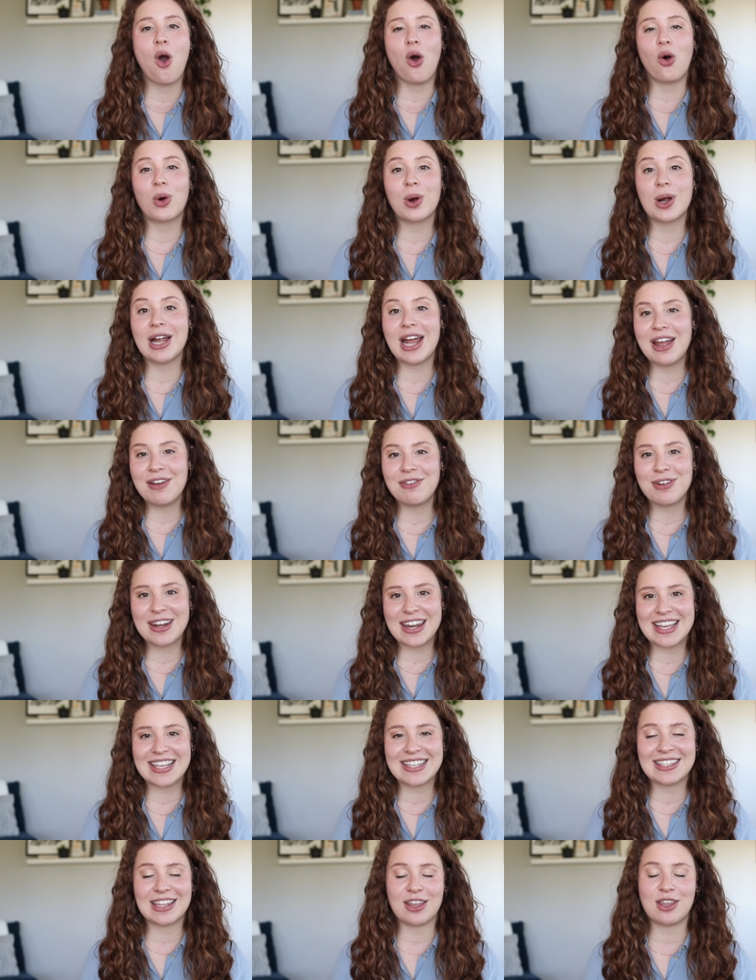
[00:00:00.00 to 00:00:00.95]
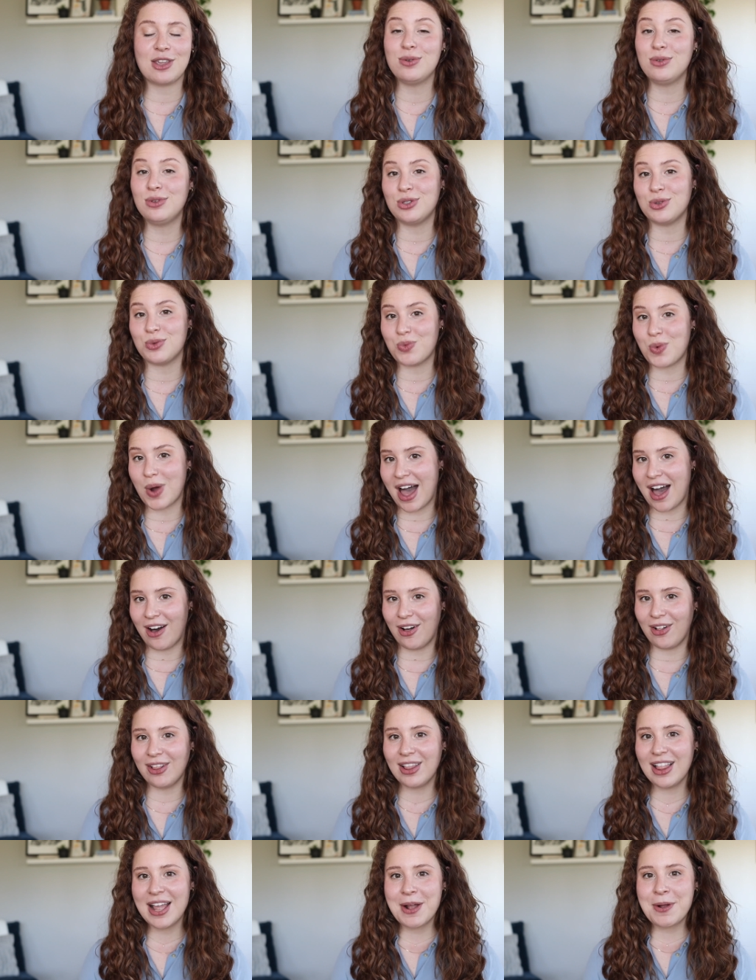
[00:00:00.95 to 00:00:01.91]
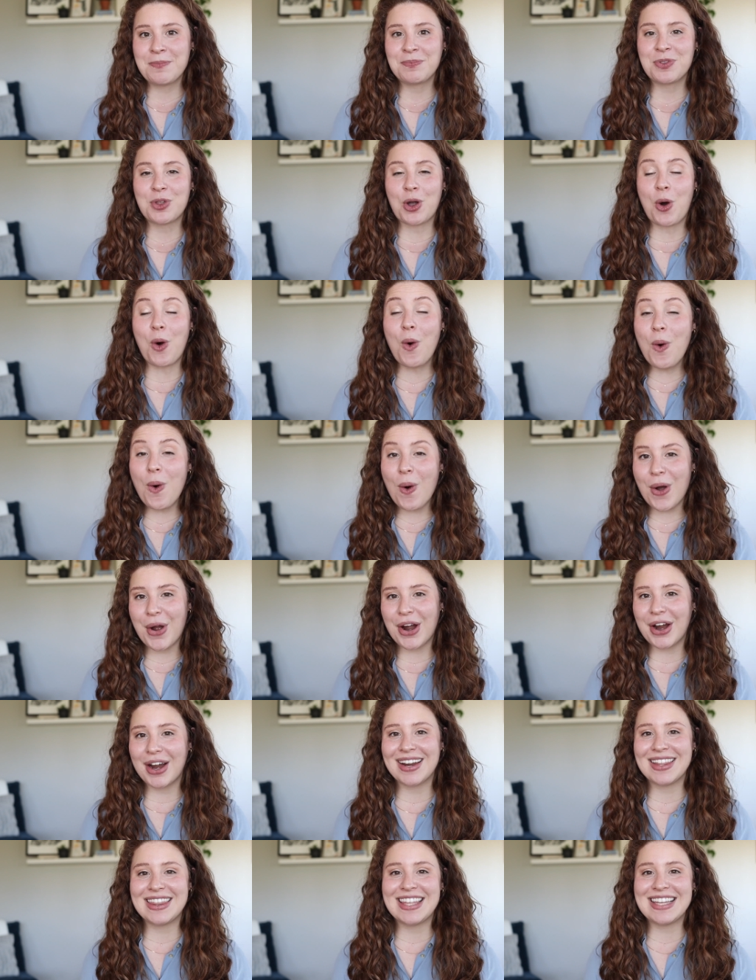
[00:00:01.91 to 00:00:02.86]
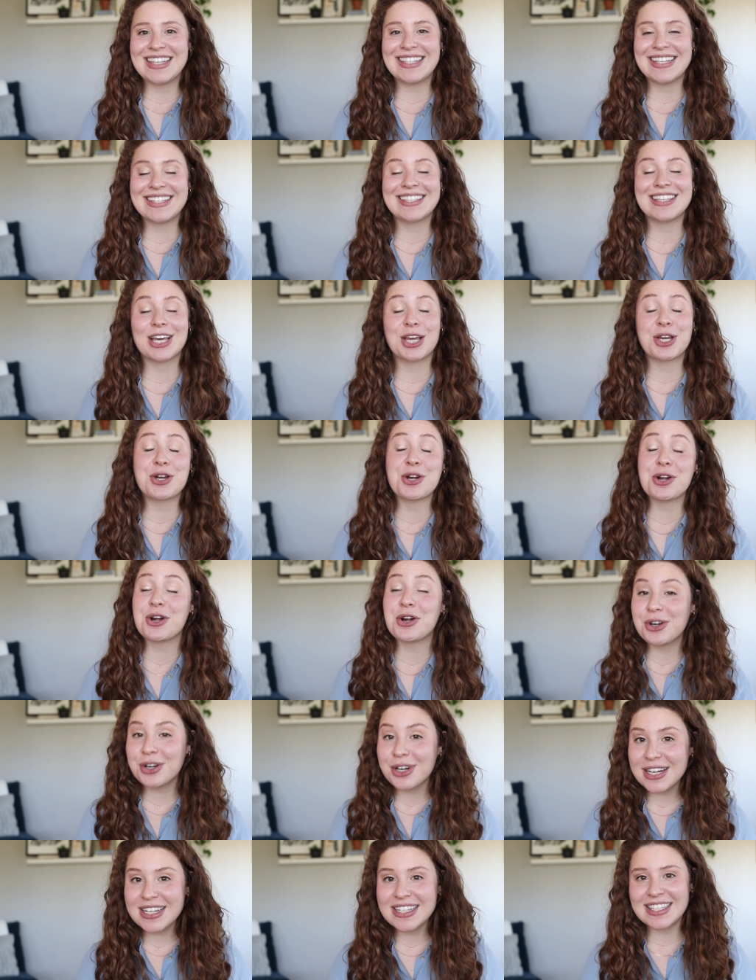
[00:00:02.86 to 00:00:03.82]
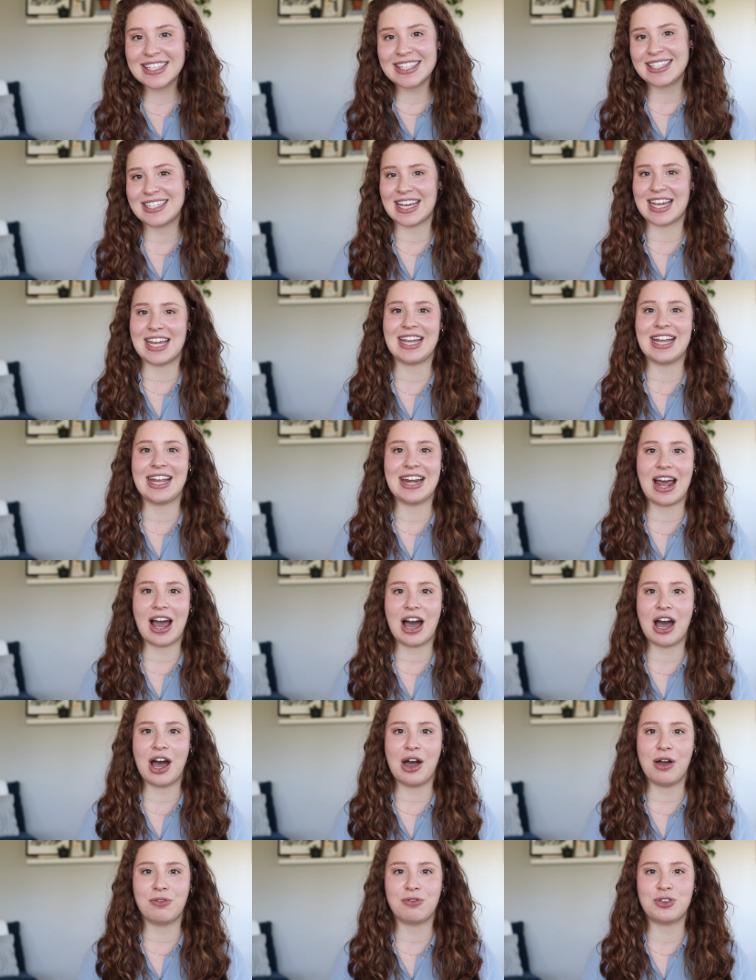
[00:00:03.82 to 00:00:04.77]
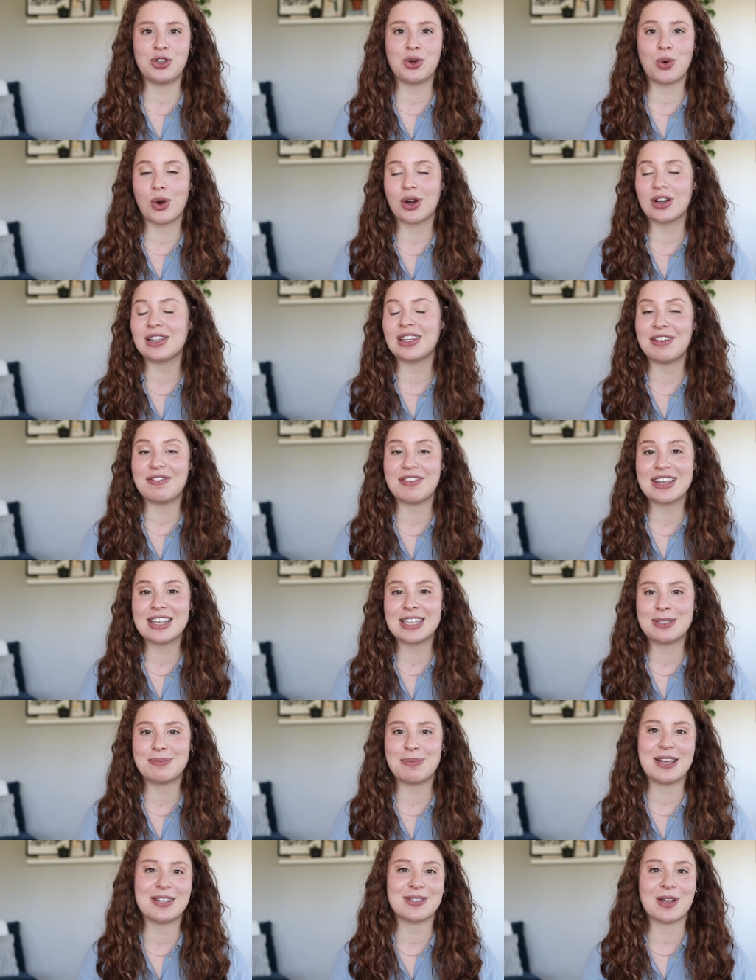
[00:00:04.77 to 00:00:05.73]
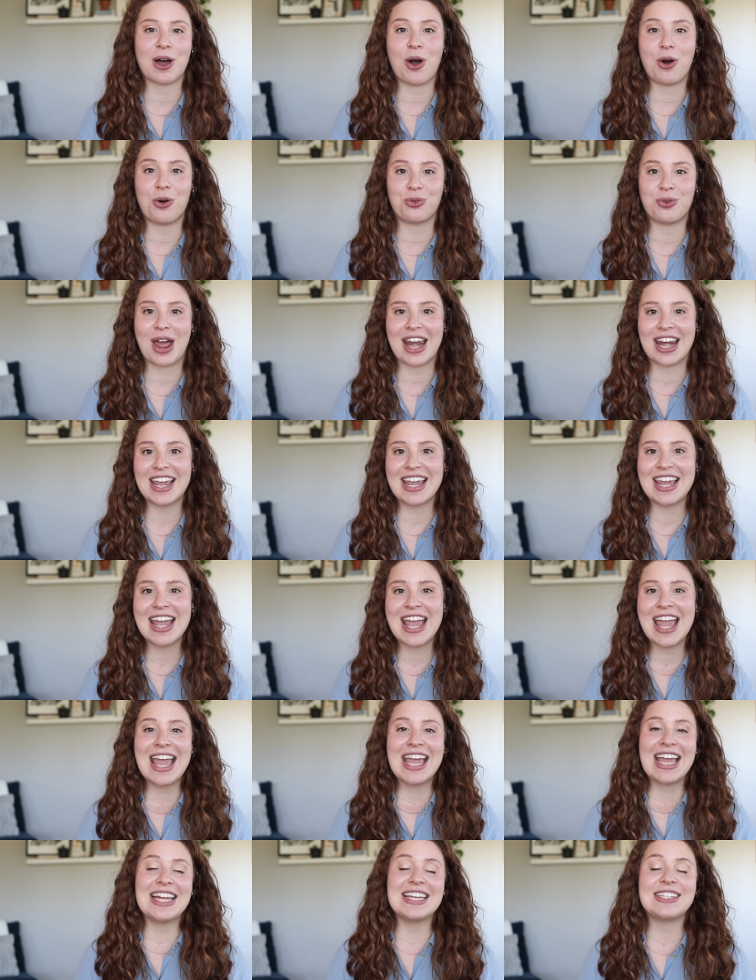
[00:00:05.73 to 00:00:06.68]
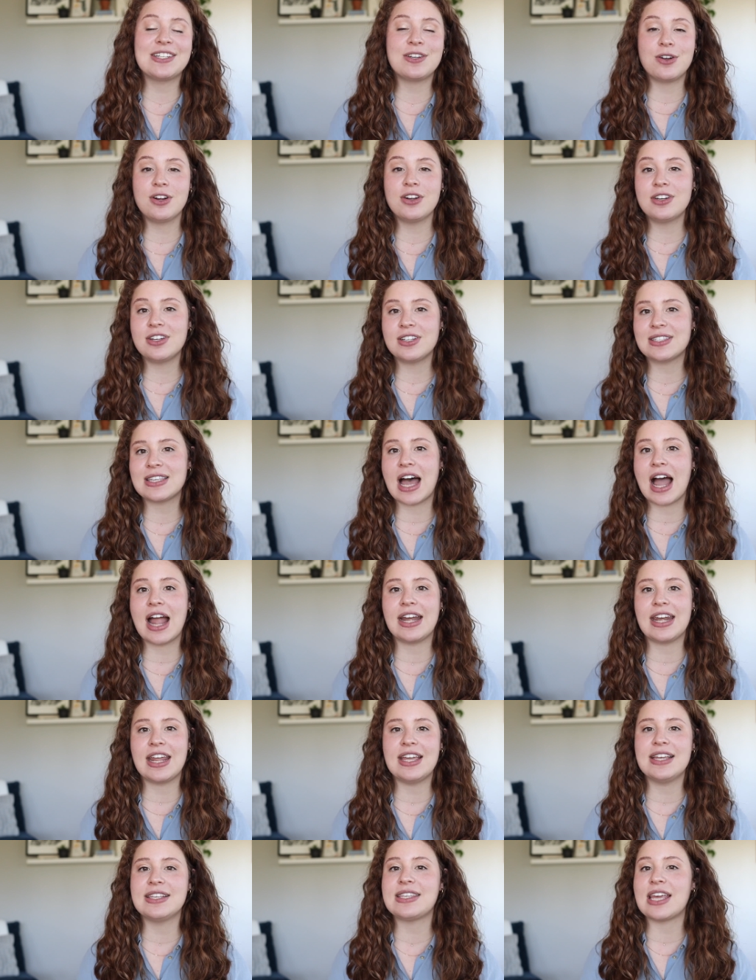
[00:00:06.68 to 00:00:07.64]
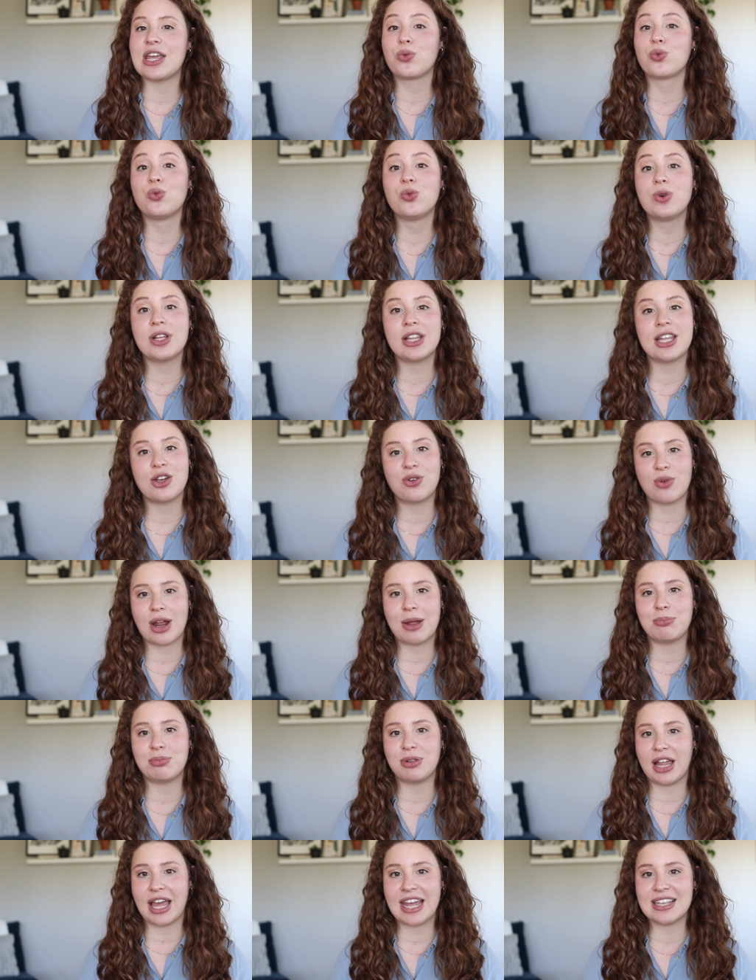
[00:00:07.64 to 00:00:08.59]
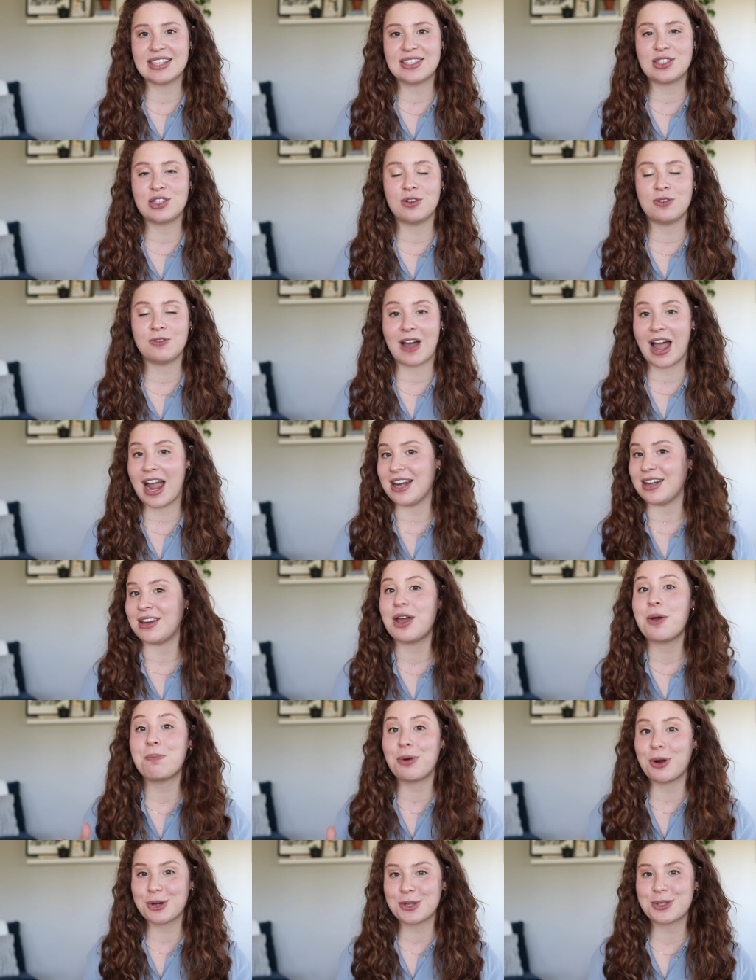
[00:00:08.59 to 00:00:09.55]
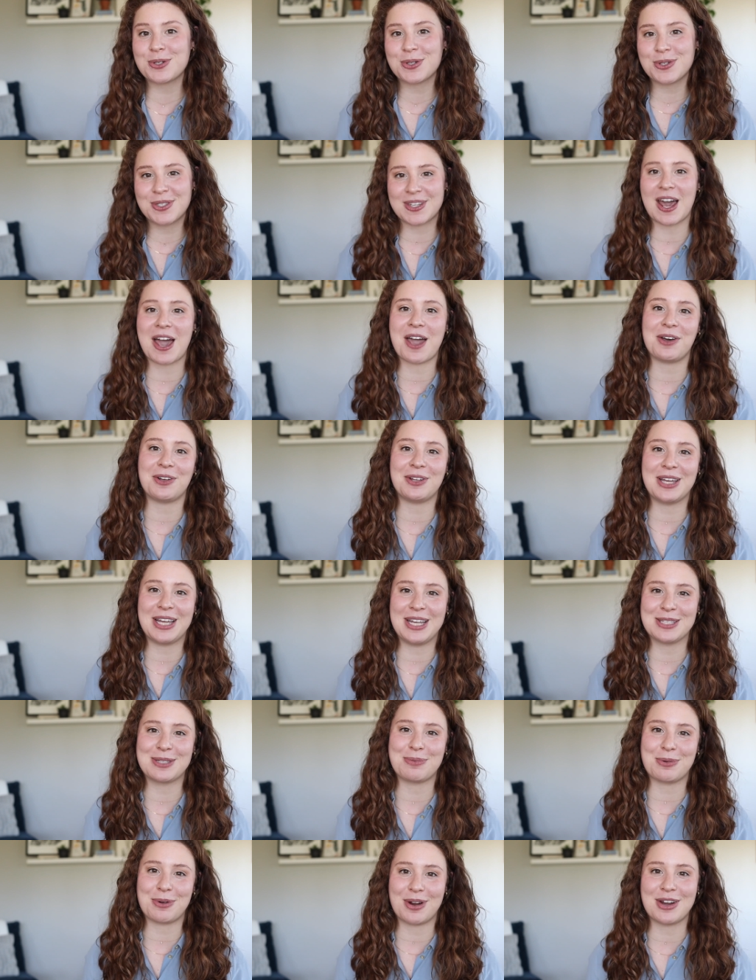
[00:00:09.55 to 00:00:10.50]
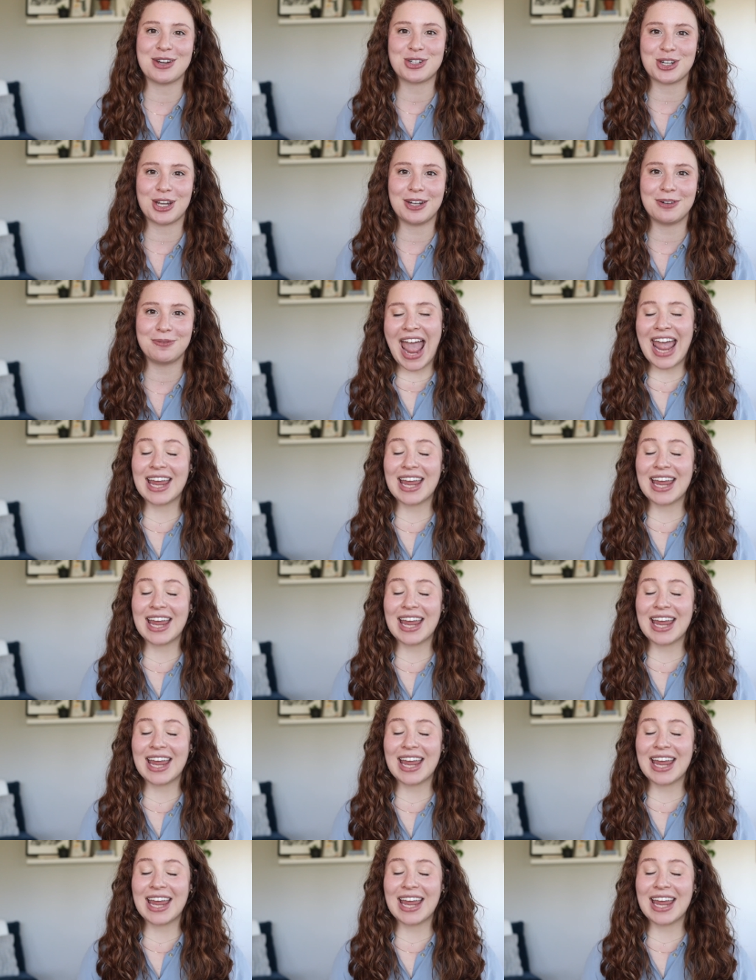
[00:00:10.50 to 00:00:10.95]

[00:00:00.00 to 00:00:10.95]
or wherever it is that you dwell, or this is the current state of your living space already, interior design is a really great place to find personal style inspiration.